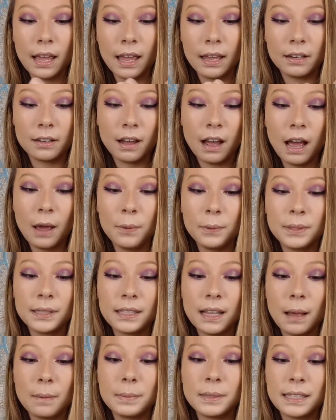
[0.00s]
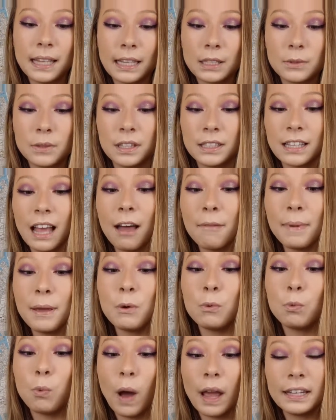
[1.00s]
And I was obsessed with this. I've
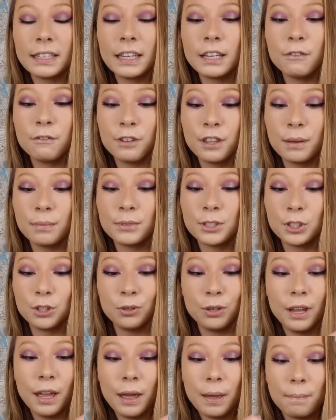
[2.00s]
been waiting for them to